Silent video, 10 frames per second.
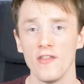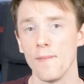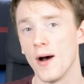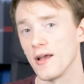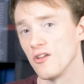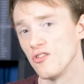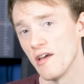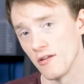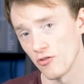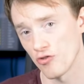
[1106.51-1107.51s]
They might
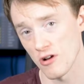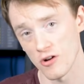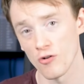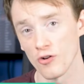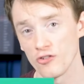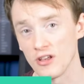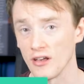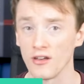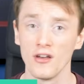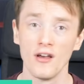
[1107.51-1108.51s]
contain a string
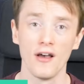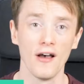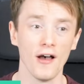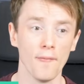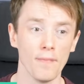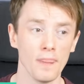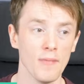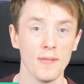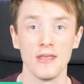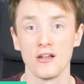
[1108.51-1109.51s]
crossing,
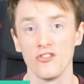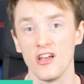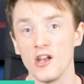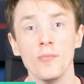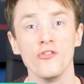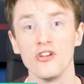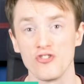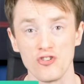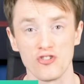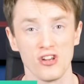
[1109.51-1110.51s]
maybe they contain a
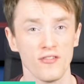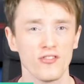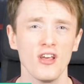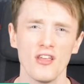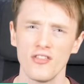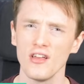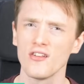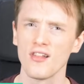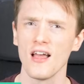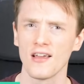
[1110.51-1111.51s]
position shift.
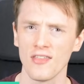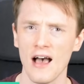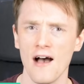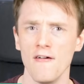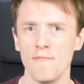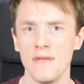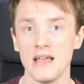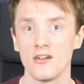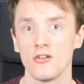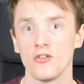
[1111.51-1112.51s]
Things like that
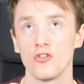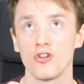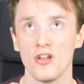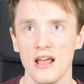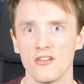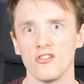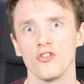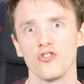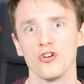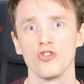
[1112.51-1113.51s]
make connecting the
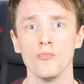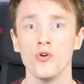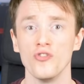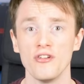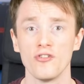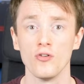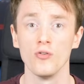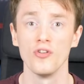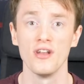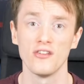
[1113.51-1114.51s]
chunks more
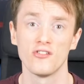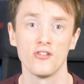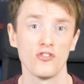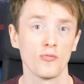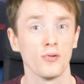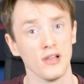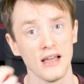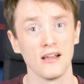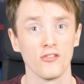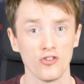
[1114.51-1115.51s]
difficult than necessarily just
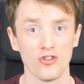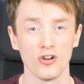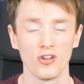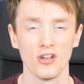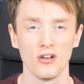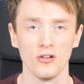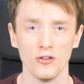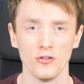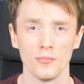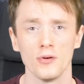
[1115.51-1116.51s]
playing the chunk in a
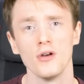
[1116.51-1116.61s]
loop.